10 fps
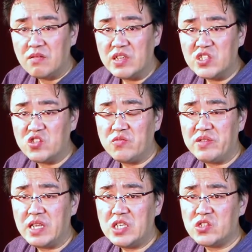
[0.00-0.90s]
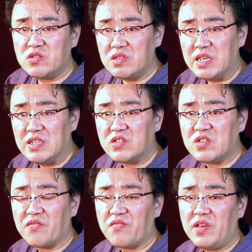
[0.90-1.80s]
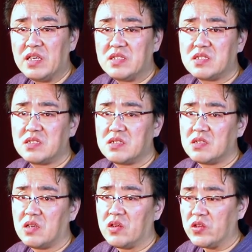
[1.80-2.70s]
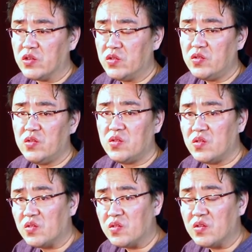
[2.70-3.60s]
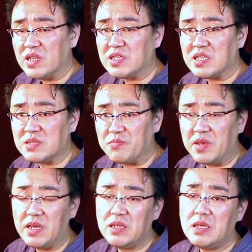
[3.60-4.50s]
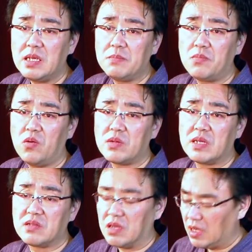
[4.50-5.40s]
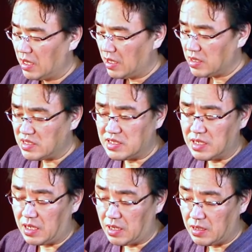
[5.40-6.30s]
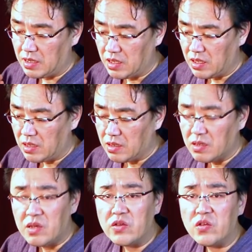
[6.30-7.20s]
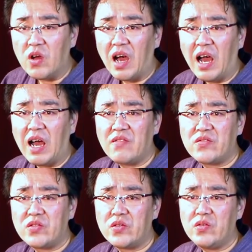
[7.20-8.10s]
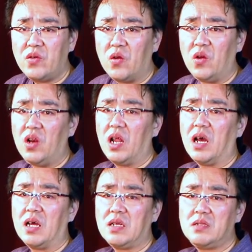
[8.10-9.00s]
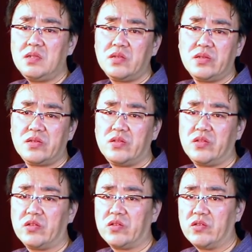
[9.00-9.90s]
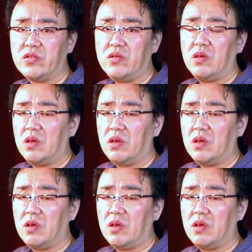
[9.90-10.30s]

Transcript: rejuvenation into the face. It is very important that you have to learn to